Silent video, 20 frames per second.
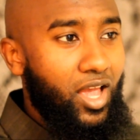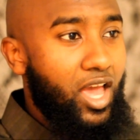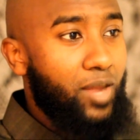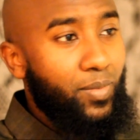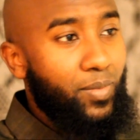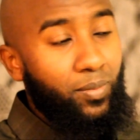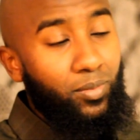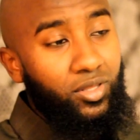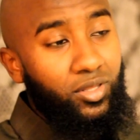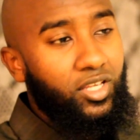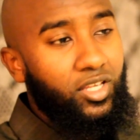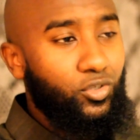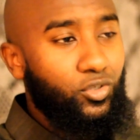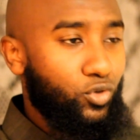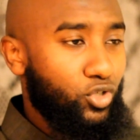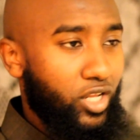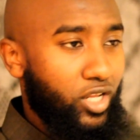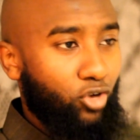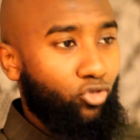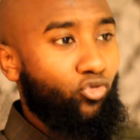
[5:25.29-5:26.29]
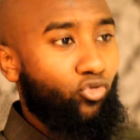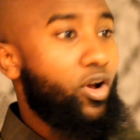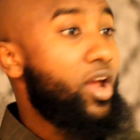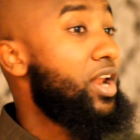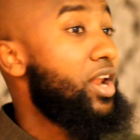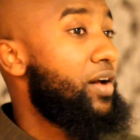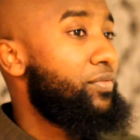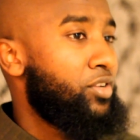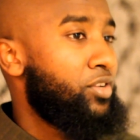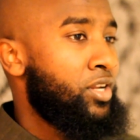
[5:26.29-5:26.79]
And remember, this was like
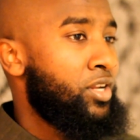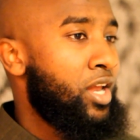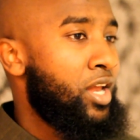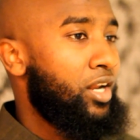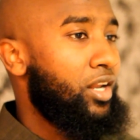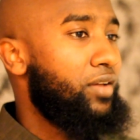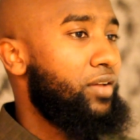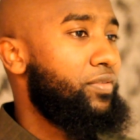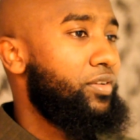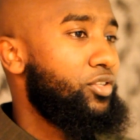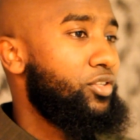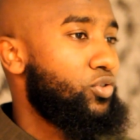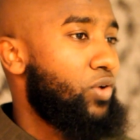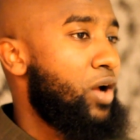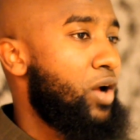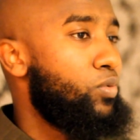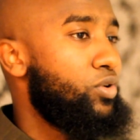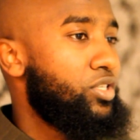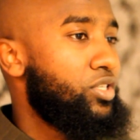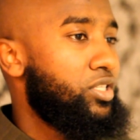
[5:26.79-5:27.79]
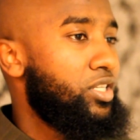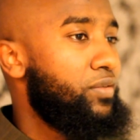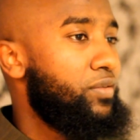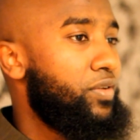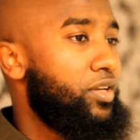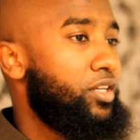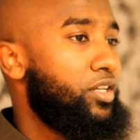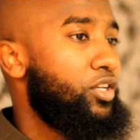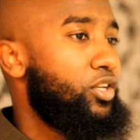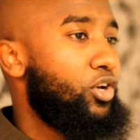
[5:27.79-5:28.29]
right after 9 11. So I was
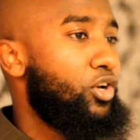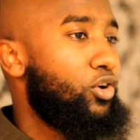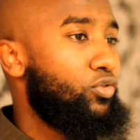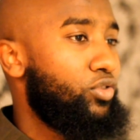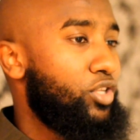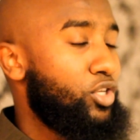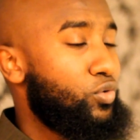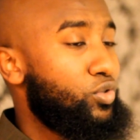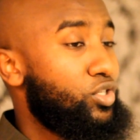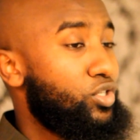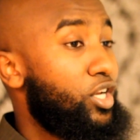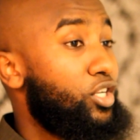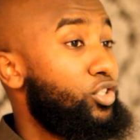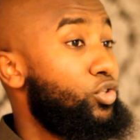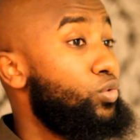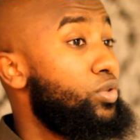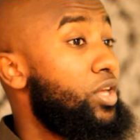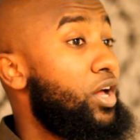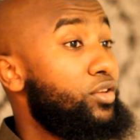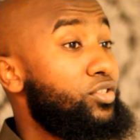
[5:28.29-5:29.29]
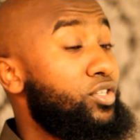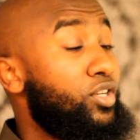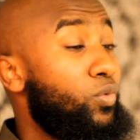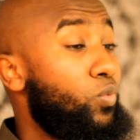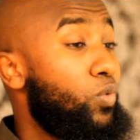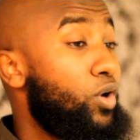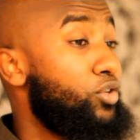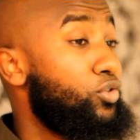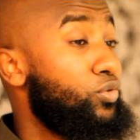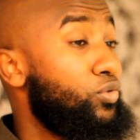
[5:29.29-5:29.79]
living, you know, this was like
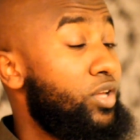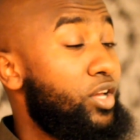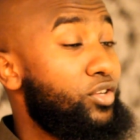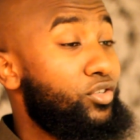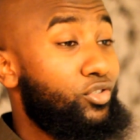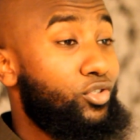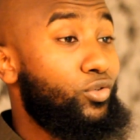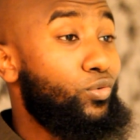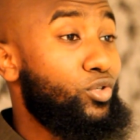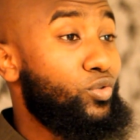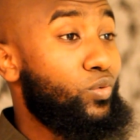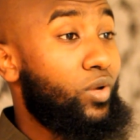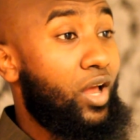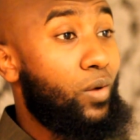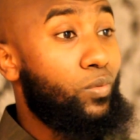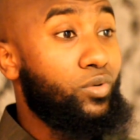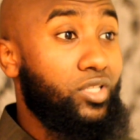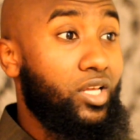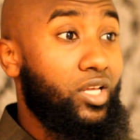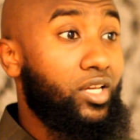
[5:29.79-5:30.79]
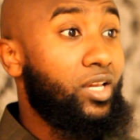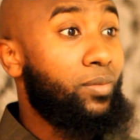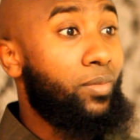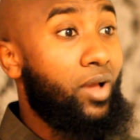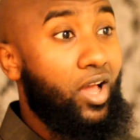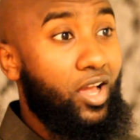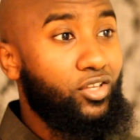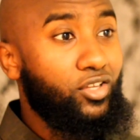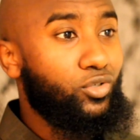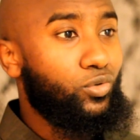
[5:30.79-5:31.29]
2001, 2002 is when I was like
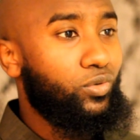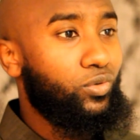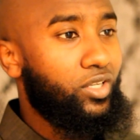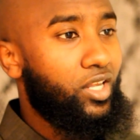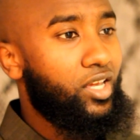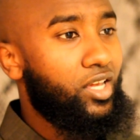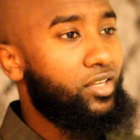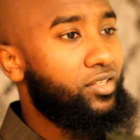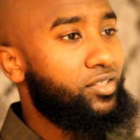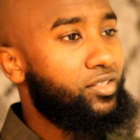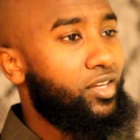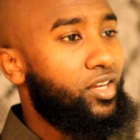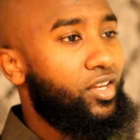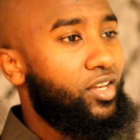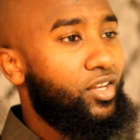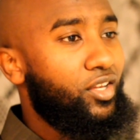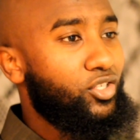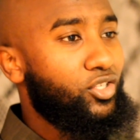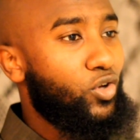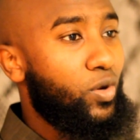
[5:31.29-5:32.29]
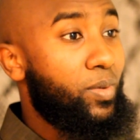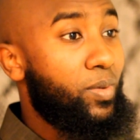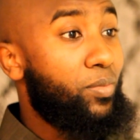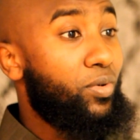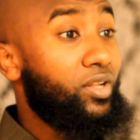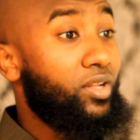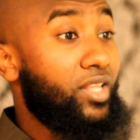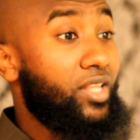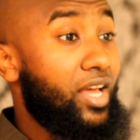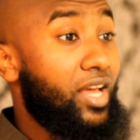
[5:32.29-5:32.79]
in my high school days. So I
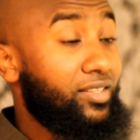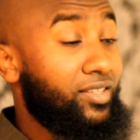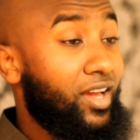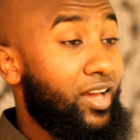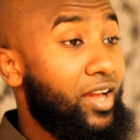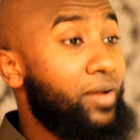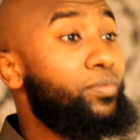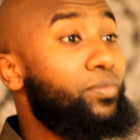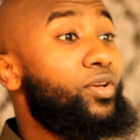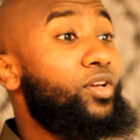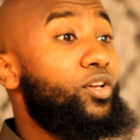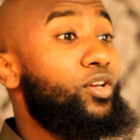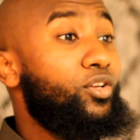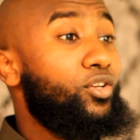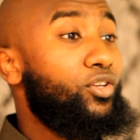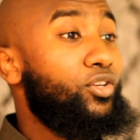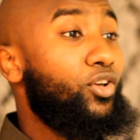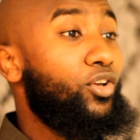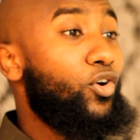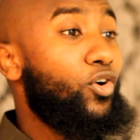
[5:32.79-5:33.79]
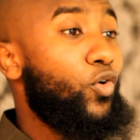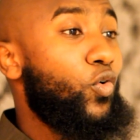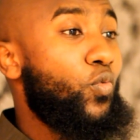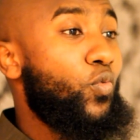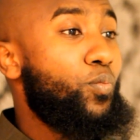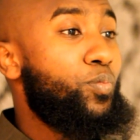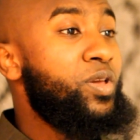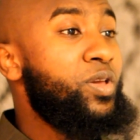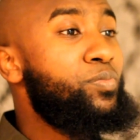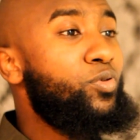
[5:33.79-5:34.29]
remember at that time, you
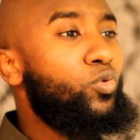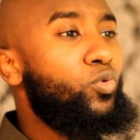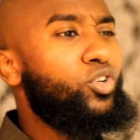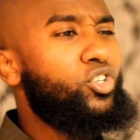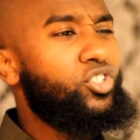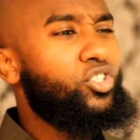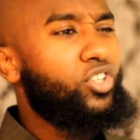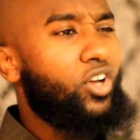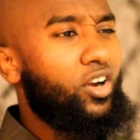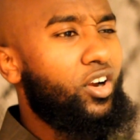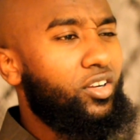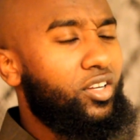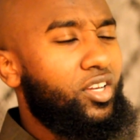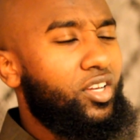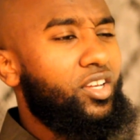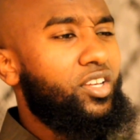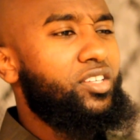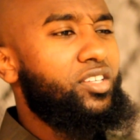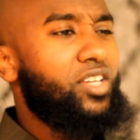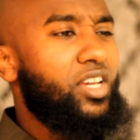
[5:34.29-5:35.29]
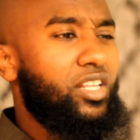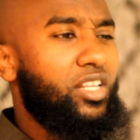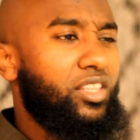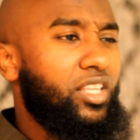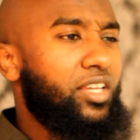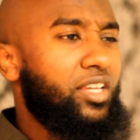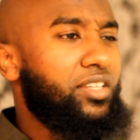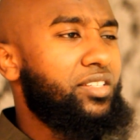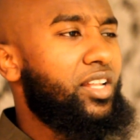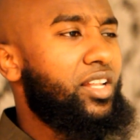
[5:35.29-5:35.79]
know, people would start
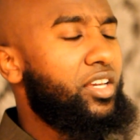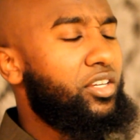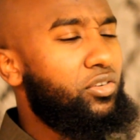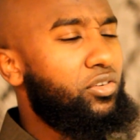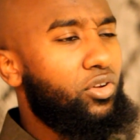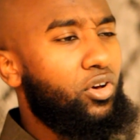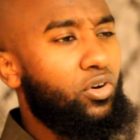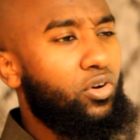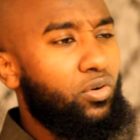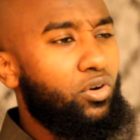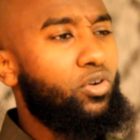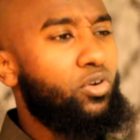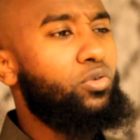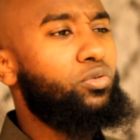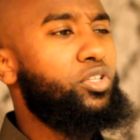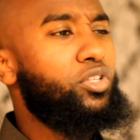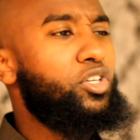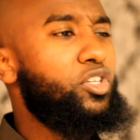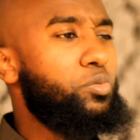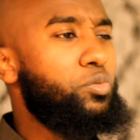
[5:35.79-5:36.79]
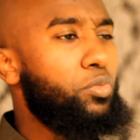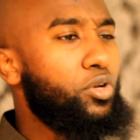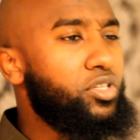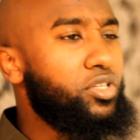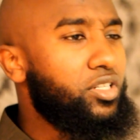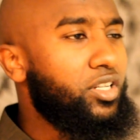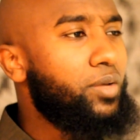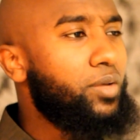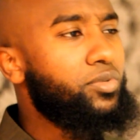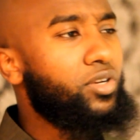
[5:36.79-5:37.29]
saying things like, you know, oh, these
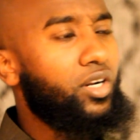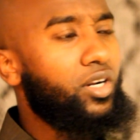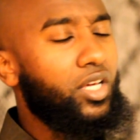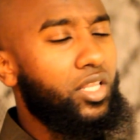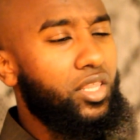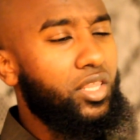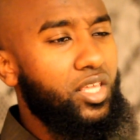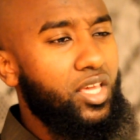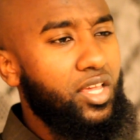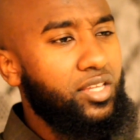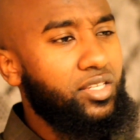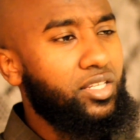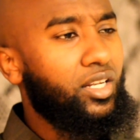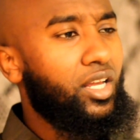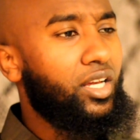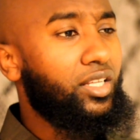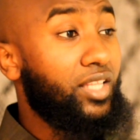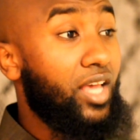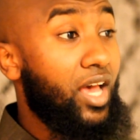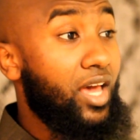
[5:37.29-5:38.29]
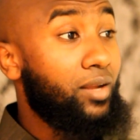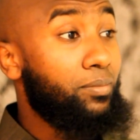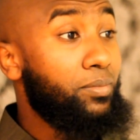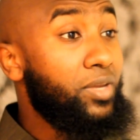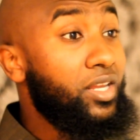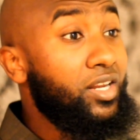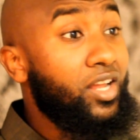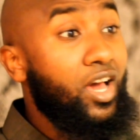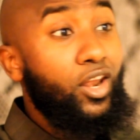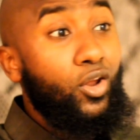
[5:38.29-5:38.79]
Muslims are like this and like that.
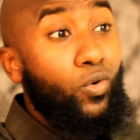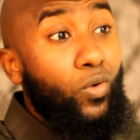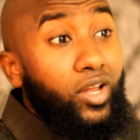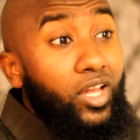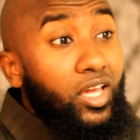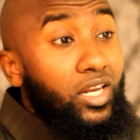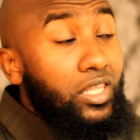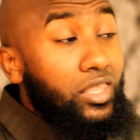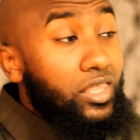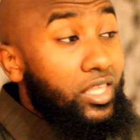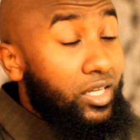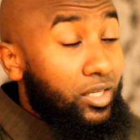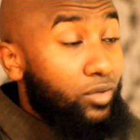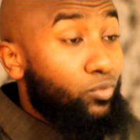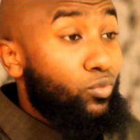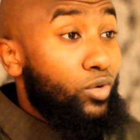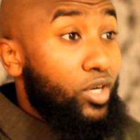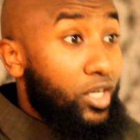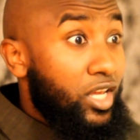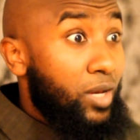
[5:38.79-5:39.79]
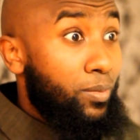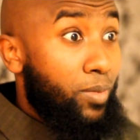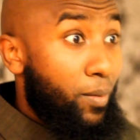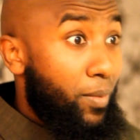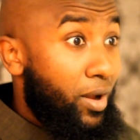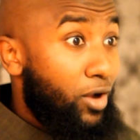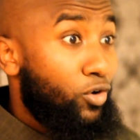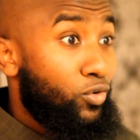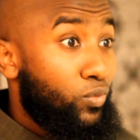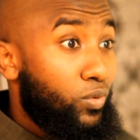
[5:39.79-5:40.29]
And me not knowing anything really
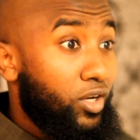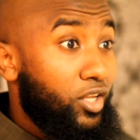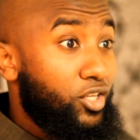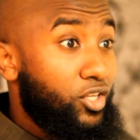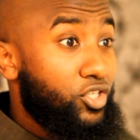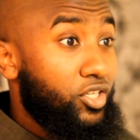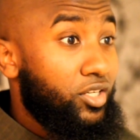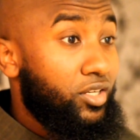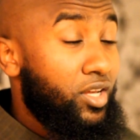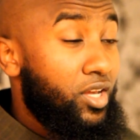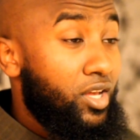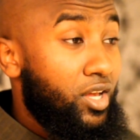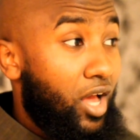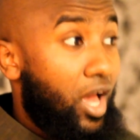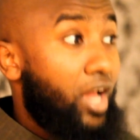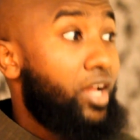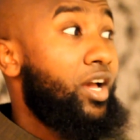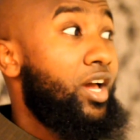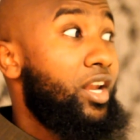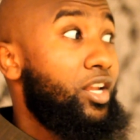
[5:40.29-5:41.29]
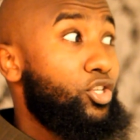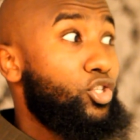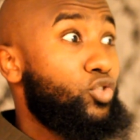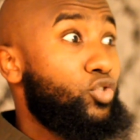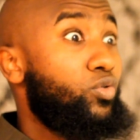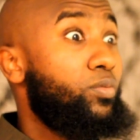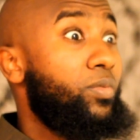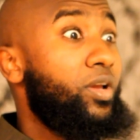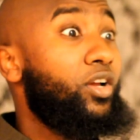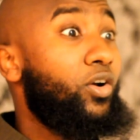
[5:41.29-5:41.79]
about my own religion, I kind of
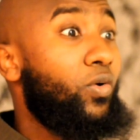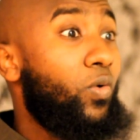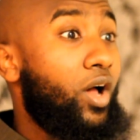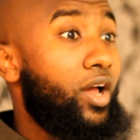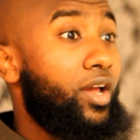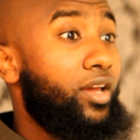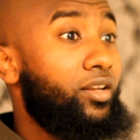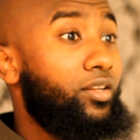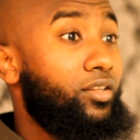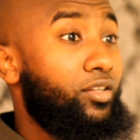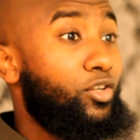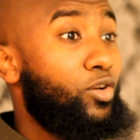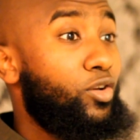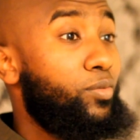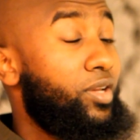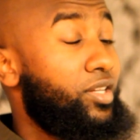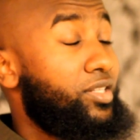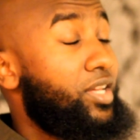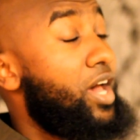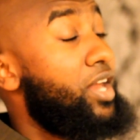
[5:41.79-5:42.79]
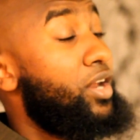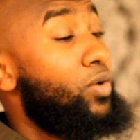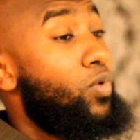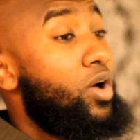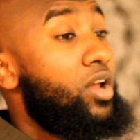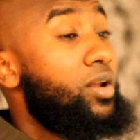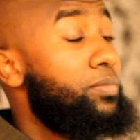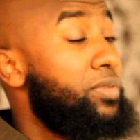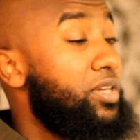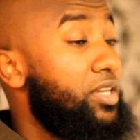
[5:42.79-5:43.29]
just remained quiet, you know, because I
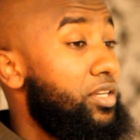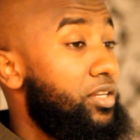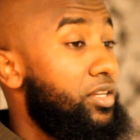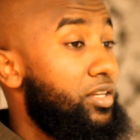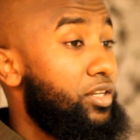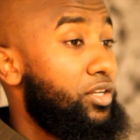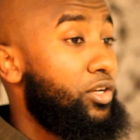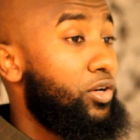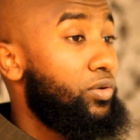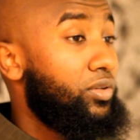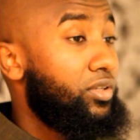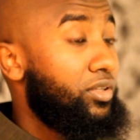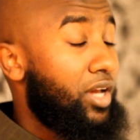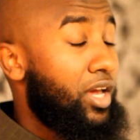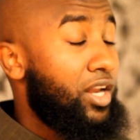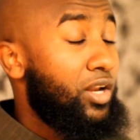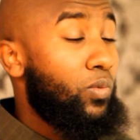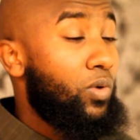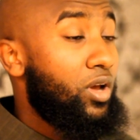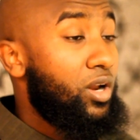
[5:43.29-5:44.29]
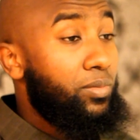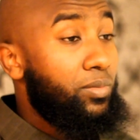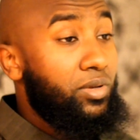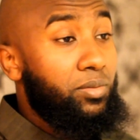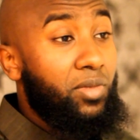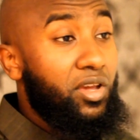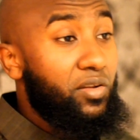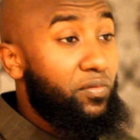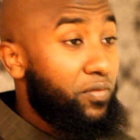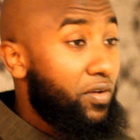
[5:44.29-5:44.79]
didn't want to be, you know, I didn't want to
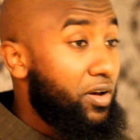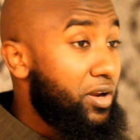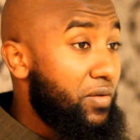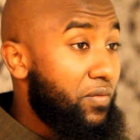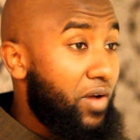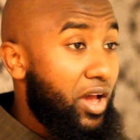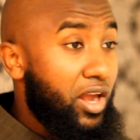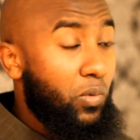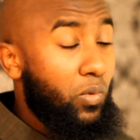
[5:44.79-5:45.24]
be made fun of.